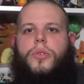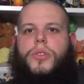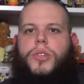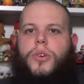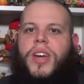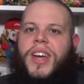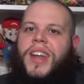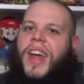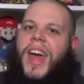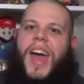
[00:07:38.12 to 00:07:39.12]

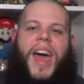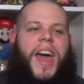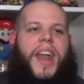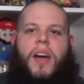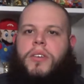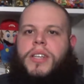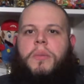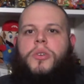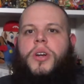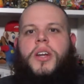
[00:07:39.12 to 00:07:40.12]
screen, and every
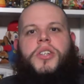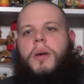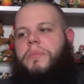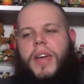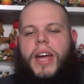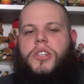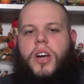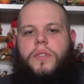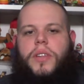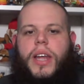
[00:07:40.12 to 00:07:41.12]
time you try to jump, they hit
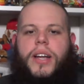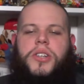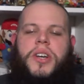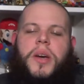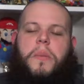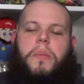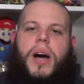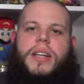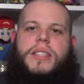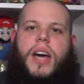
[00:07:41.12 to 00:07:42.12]
you off the ledge.
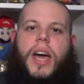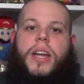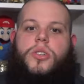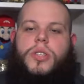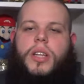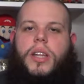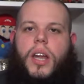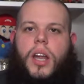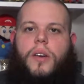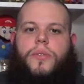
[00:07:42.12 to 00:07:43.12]
But interestingly
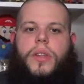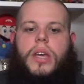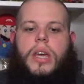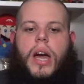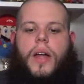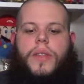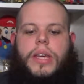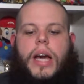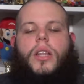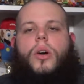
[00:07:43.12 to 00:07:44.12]
enough, the
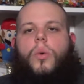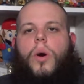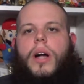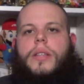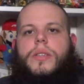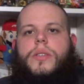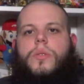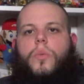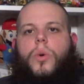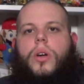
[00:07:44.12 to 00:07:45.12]
yellow
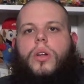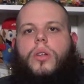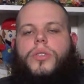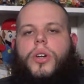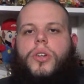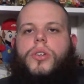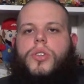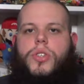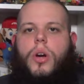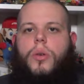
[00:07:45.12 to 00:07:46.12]
ones will turn you to
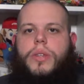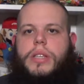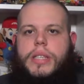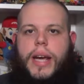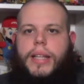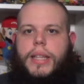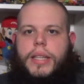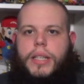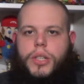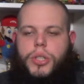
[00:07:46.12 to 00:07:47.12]
stone the second that
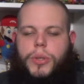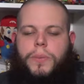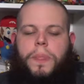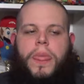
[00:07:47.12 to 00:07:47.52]
they touch you.